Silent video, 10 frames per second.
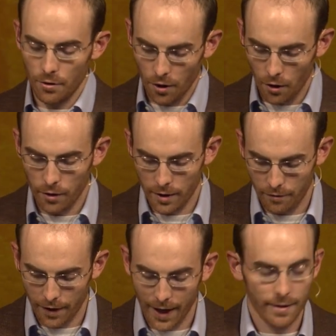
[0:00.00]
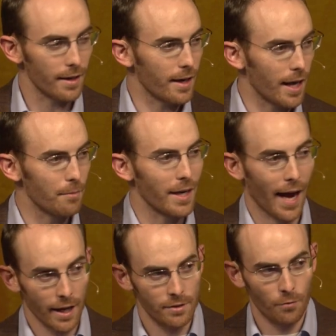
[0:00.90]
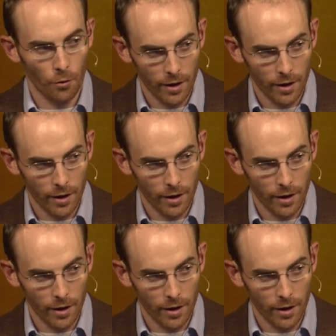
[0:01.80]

you know that the fact that Edmund asked for